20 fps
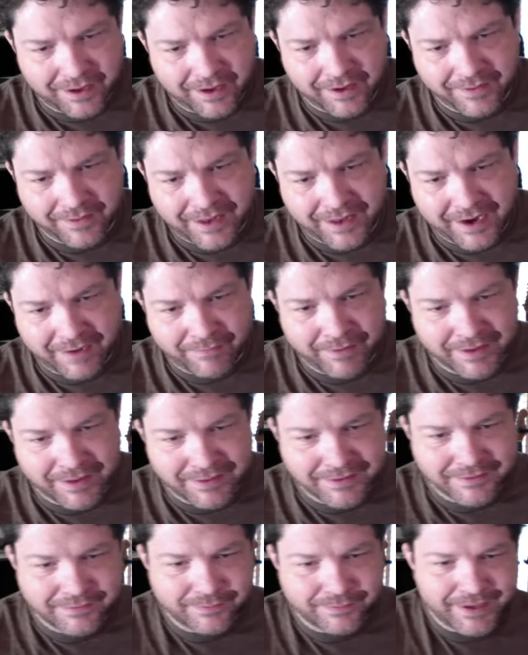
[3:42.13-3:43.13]
that I
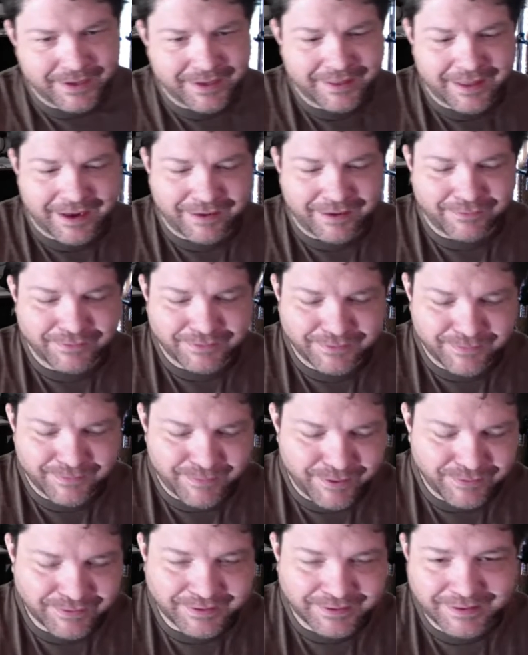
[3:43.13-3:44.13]
read this week that I was the
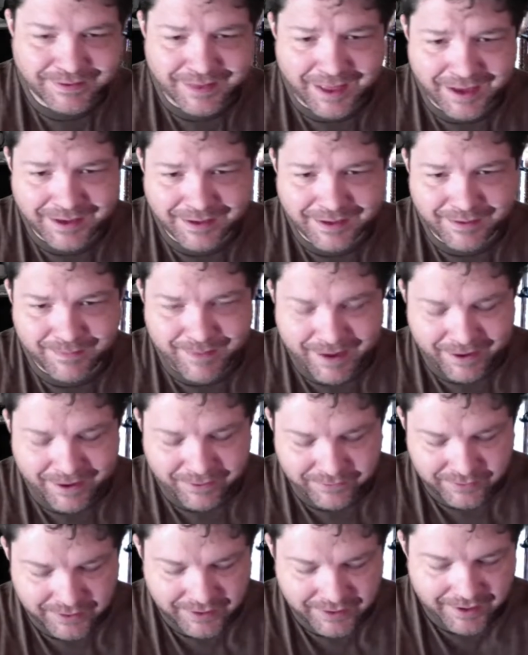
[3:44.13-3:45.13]
most excited
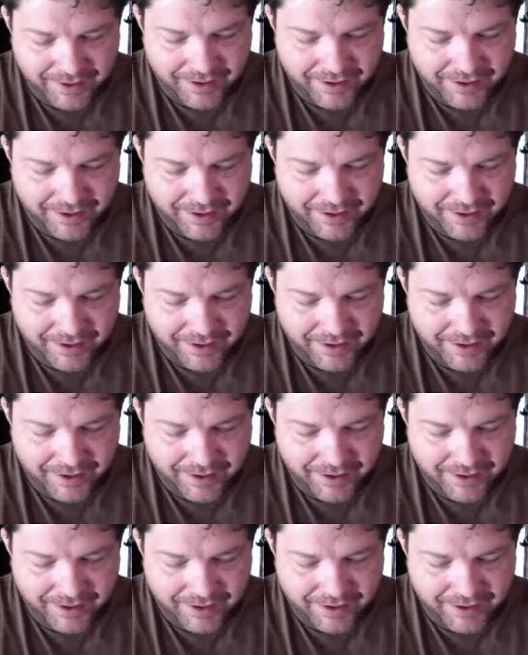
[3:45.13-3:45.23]
about,